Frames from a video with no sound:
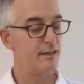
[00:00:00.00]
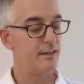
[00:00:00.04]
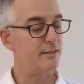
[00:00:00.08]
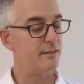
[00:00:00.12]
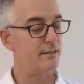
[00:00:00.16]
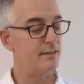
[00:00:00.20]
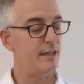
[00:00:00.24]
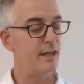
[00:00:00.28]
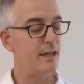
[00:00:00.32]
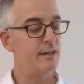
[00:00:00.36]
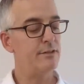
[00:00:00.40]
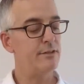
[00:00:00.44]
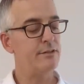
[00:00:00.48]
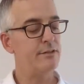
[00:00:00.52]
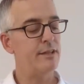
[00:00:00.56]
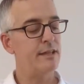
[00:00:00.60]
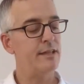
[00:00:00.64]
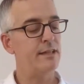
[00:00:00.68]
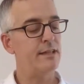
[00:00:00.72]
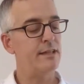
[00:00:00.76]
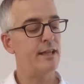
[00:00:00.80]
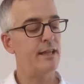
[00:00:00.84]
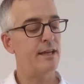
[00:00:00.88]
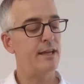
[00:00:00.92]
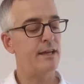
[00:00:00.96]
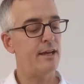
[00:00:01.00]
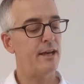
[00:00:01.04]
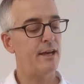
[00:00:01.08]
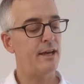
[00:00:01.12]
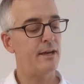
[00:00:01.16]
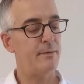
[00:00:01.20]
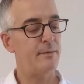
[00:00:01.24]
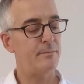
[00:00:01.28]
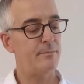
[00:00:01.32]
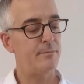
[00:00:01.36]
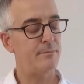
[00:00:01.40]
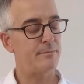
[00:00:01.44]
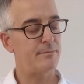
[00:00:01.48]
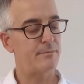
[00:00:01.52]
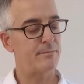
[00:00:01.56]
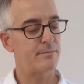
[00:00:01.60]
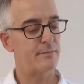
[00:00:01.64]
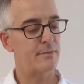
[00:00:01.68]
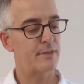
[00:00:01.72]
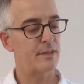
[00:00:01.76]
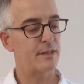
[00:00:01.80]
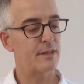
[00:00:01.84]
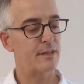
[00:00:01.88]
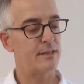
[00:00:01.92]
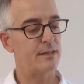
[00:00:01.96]
The other thing that
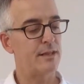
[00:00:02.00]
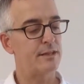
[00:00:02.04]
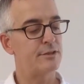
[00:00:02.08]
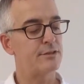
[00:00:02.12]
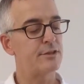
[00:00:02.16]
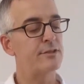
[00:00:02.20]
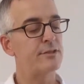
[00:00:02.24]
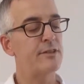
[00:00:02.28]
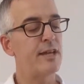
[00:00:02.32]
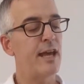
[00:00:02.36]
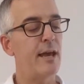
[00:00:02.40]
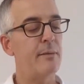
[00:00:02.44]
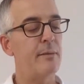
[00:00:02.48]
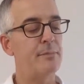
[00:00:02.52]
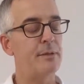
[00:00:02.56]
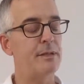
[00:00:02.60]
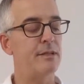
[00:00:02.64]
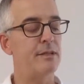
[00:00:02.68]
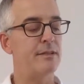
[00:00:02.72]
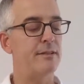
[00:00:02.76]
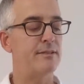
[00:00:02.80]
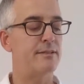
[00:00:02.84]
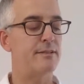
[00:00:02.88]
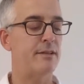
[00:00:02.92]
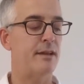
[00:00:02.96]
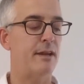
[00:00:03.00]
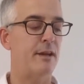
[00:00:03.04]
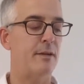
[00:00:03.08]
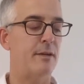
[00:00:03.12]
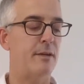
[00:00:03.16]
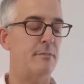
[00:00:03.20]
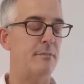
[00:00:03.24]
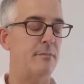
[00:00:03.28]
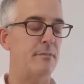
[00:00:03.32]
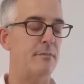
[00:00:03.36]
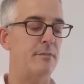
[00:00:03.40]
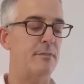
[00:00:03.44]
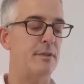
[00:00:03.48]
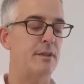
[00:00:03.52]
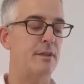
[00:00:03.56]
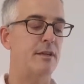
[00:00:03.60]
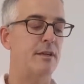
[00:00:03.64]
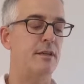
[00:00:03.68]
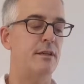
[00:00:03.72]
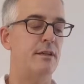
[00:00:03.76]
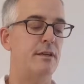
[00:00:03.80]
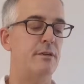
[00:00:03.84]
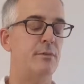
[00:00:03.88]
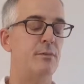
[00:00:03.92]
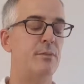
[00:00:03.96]
that just happened is
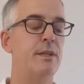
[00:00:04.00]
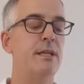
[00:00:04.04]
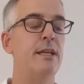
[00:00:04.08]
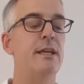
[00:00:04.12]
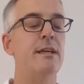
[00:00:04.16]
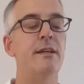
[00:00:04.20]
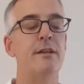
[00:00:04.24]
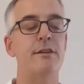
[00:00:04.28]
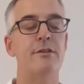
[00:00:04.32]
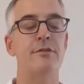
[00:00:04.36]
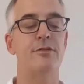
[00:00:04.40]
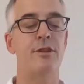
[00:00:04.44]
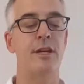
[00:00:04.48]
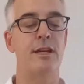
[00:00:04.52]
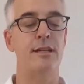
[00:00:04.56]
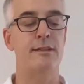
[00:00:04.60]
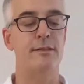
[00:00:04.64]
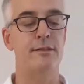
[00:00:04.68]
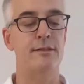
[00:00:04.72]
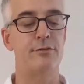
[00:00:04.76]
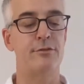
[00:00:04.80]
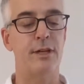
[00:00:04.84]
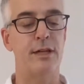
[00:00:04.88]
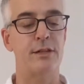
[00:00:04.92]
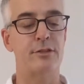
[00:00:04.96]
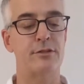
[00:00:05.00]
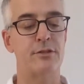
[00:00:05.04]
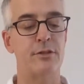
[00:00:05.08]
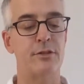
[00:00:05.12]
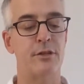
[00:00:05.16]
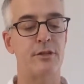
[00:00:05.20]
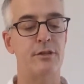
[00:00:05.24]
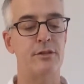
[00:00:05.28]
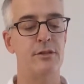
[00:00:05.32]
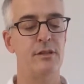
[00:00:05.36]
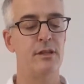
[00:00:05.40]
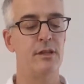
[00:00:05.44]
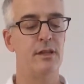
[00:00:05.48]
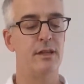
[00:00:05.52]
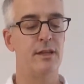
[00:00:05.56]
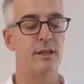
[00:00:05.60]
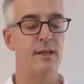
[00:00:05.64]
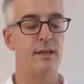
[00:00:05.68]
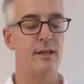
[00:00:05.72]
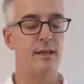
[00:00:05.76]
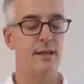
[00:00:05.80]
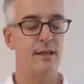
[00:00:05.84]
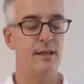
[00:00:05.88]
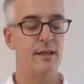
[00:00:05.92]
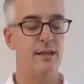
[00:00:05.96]
we hit our second stretch goal,
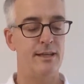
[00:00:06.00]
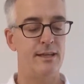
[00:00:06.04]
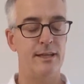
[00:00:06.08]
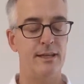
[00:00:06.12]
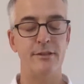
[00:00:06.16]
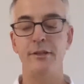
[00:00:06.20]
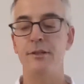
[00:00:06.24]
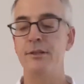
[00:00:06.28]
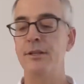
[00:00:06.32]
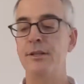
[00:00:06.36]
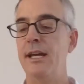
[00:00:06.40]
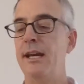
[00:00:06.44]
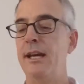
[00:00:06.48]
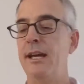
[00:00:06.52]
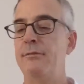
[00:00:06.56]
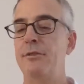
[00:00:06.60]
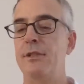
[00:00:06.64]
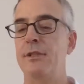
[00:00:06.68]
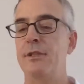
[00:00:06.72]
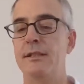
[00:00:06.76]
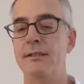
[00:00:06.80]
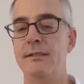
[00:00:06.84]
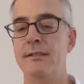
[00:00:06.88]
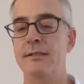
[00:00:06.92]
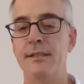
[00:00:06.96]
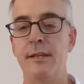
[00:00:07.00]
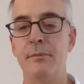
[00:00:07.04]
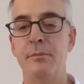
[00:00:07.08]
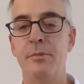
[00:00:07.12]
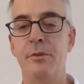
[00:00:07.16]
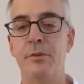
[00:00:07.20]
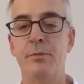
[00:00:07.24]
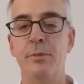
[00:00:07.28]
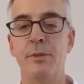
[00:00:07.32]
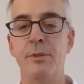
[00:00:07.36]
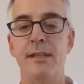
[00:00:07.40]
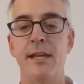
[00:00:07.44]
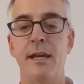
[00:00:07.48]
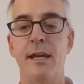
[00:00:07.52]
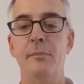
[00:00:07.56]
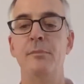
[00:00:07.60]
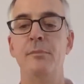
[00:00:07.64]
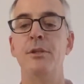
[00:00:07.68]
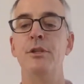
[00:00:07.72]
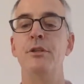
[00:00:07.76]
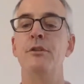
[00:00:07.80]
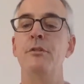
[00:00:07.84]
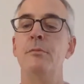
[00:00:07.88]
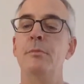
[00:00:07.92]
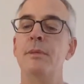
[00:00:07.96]
and I don't have one of the samples with that
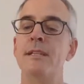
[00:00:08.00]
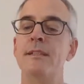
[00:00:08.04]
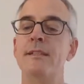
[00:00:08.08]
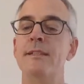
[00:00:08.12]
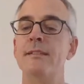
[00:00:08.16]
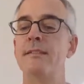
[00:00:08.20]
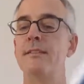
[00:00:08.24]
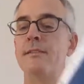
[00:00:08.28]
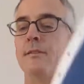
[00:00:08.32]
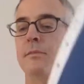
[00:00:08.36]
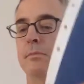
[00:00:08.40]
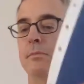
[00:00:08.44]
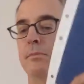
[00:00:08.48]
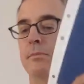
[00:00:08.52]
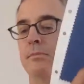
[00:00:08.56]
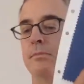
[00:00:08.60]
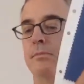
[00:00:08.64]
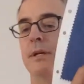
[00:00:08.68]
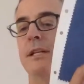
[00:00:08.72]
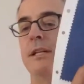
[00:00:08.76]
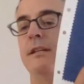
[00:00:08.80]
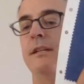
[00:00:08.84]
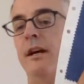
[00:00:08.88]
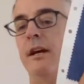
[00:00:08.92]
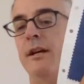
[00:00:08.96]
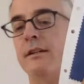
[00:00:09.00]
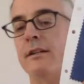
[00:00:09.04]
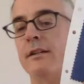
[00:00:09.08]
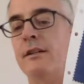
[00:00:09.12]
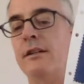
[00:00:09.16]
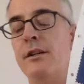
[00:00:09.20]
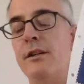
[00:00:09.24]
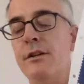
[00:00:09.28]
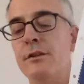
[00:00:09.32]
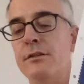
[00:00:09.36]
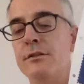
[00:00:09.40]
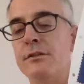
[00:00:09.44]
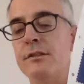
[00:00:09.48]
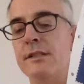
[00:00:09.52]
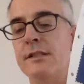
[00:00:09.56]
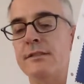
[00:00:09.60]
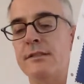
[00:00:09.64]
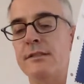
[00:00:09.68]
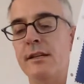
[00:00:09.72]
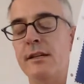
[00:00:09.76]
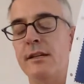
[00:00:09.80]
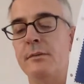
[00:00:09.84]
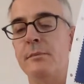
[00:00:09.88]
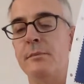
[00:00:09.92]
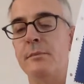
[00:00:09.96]
blue, but this is pretty darn close.
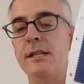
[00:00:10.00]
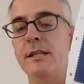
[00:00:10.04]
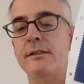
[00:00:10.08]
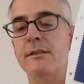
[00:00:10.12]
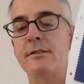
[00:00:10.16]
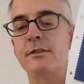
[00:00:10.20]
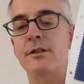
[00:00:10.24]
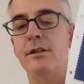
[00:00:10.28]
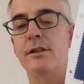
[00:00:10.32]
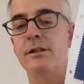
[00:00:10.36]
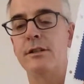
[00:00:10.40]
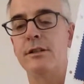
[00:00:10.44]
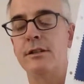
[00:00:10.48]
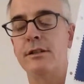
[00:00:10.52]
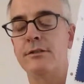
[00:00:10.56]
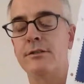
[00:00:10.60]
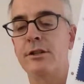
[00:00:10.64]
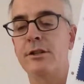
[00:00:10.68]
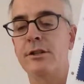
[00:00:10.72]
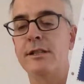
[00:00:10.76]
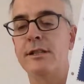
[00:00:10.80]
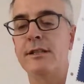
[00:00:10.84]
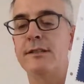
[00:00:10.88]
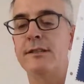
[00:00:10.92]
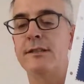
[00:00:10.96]
It's called a Turkish